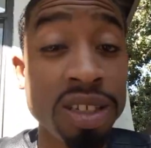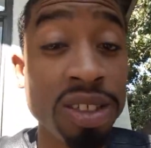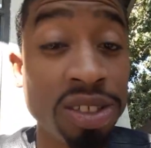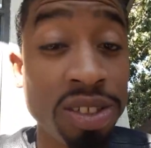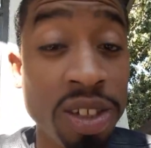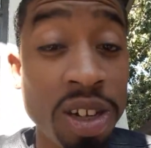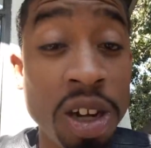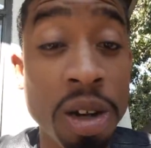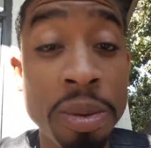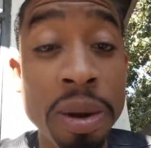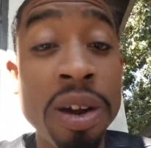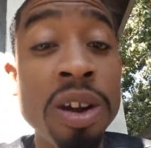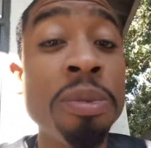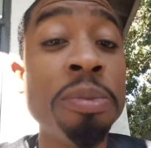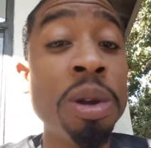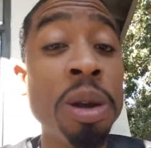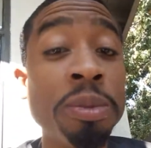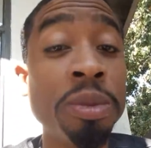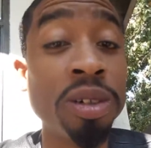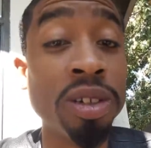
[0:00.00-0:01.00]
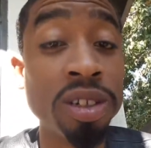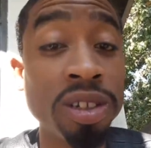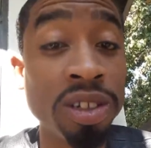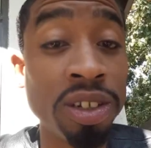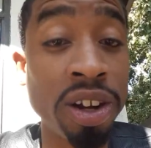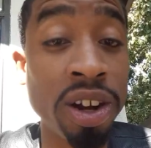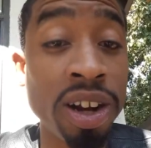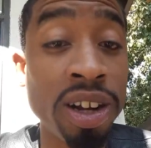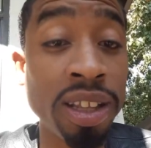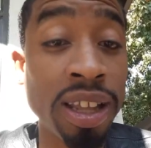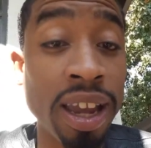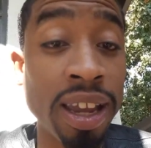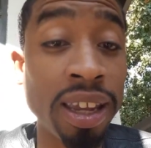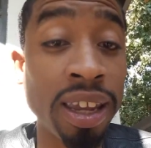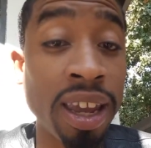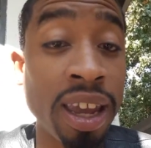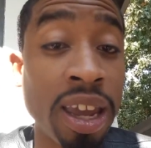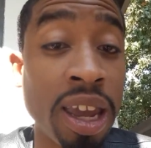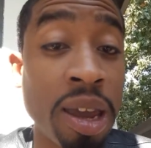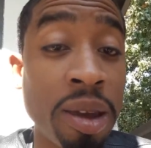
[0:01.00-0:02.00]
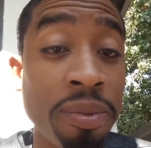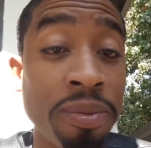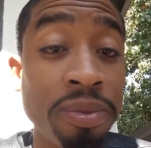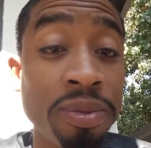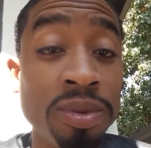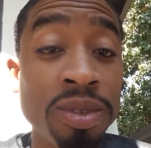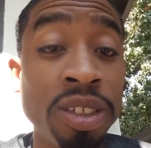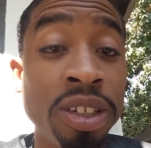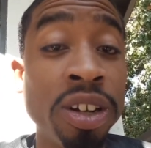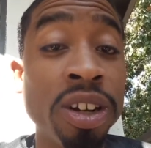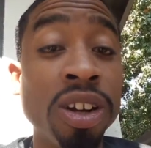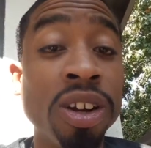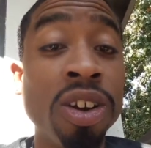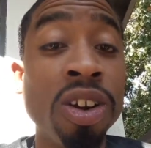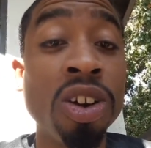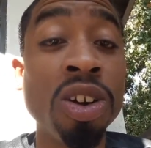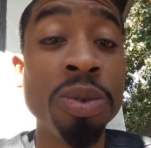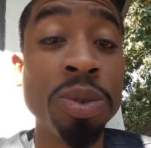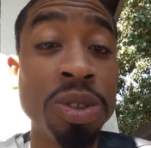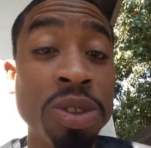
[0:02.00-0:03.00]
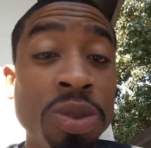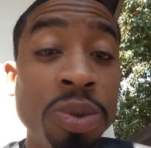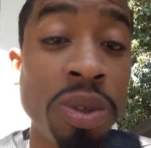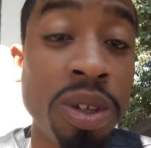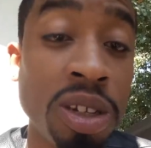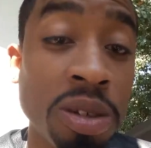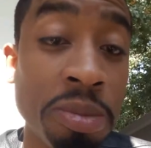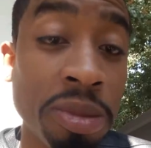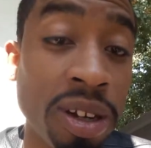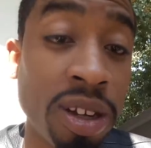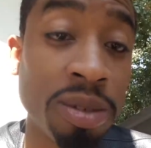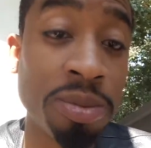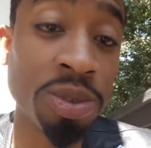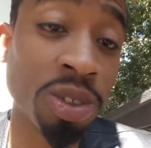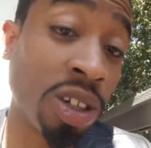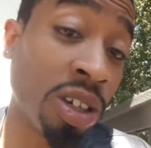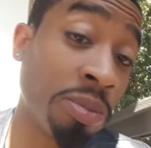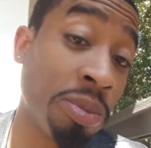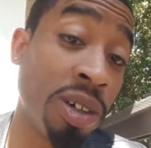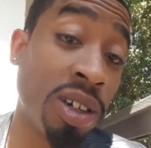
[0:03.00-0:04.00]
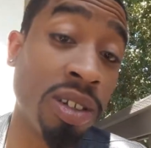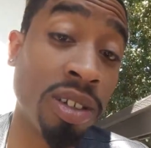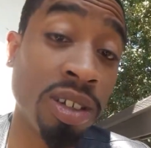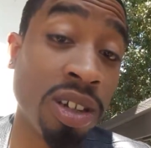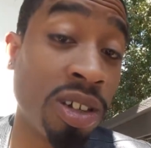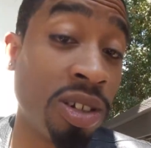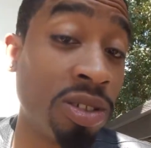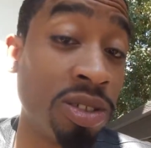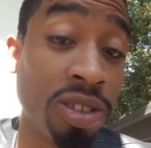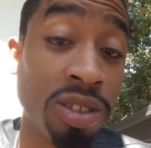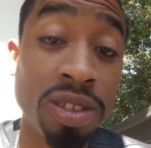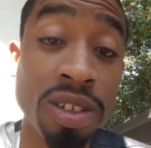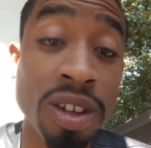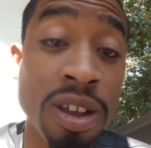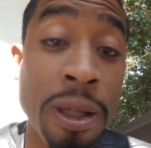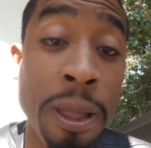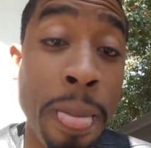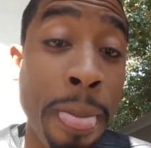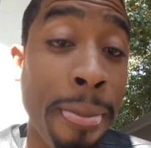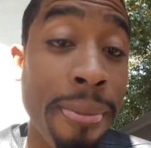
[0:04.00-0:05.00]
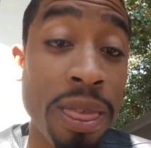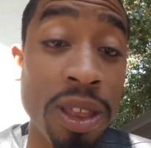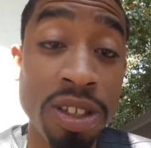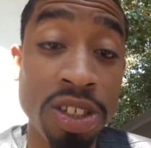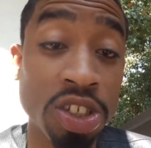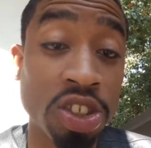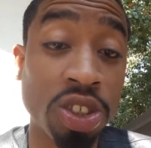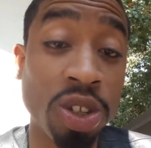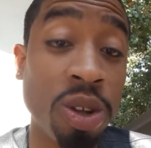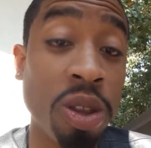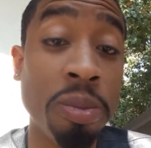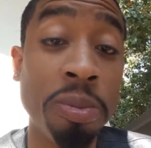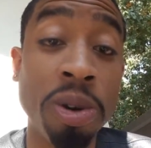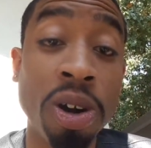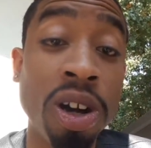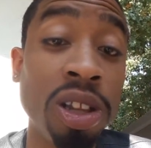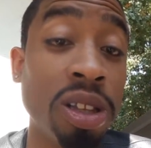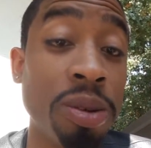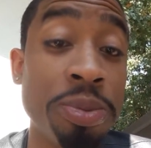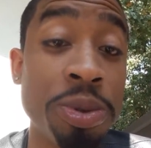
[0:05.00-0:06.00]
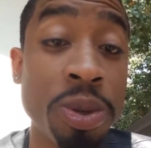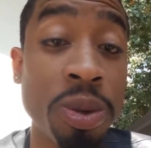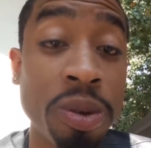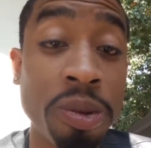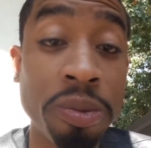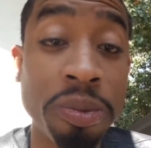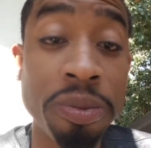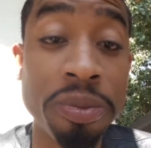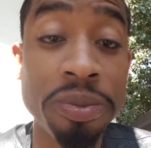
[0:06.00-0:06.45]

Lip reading: is dope. I remember during that game, Derek Carr was tweeting about him, talking about, yo, just throw the ball up to him.